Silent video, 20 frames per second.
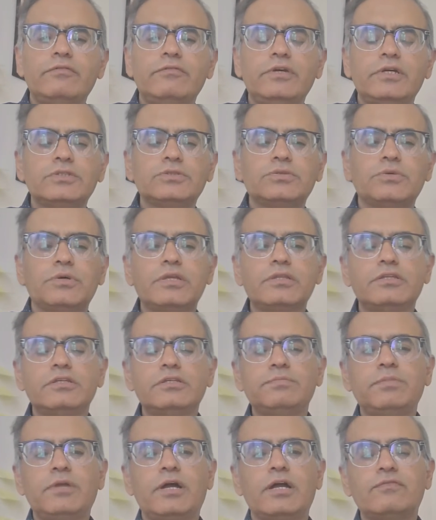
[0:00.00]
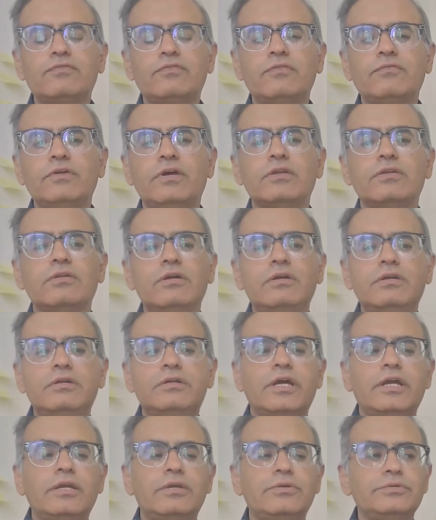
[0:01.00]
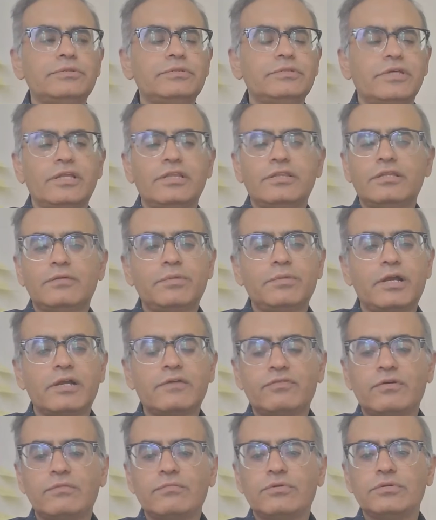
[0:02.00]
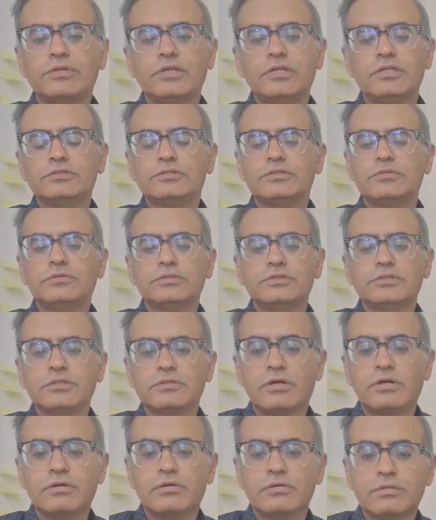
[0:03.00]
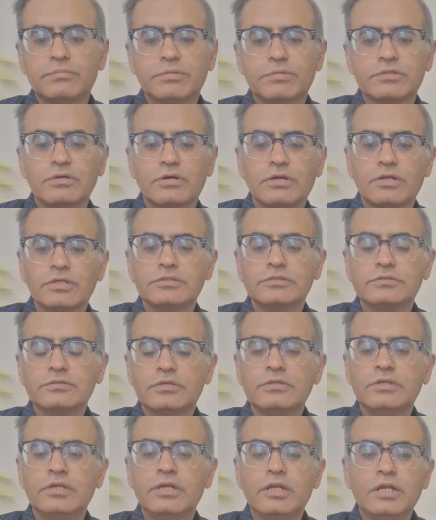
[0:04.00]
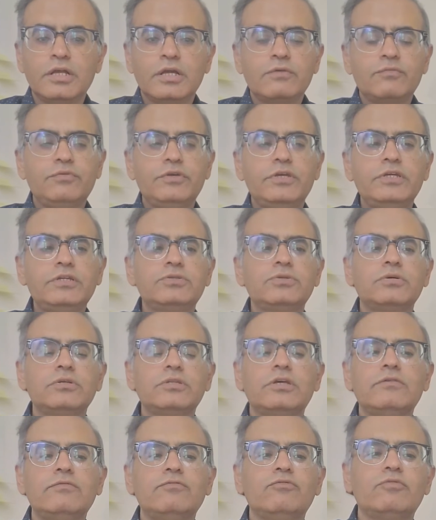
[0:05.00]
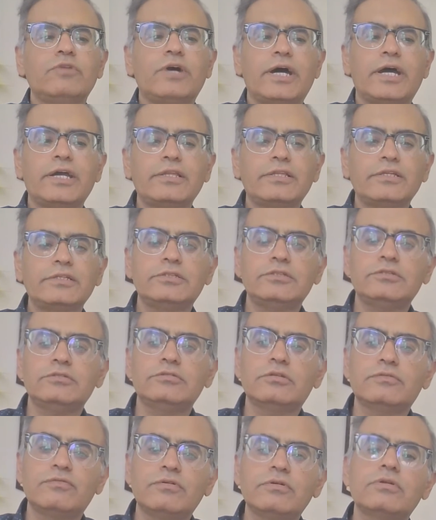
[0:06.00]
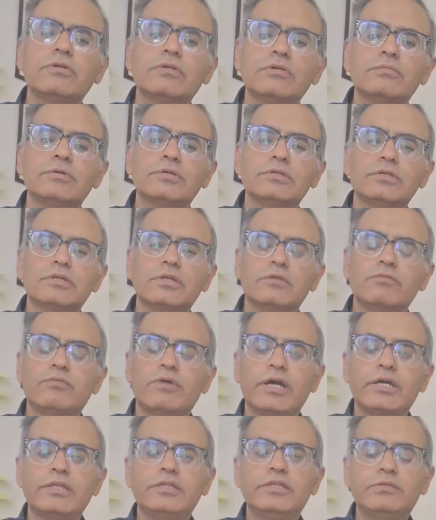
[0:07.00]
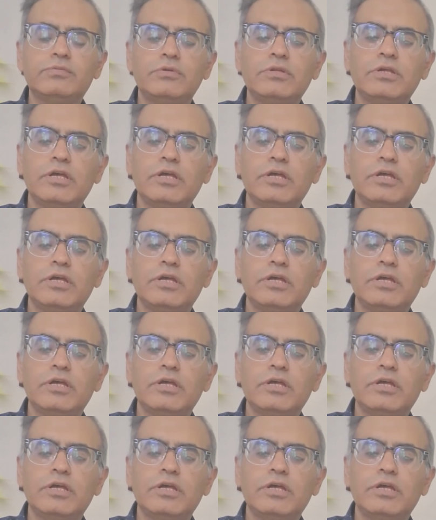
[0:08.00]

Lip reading: we are showing this platform, we are not trying to sell the platform to the institution or to the pathologist. We show them why this is useful to you, basically, why this will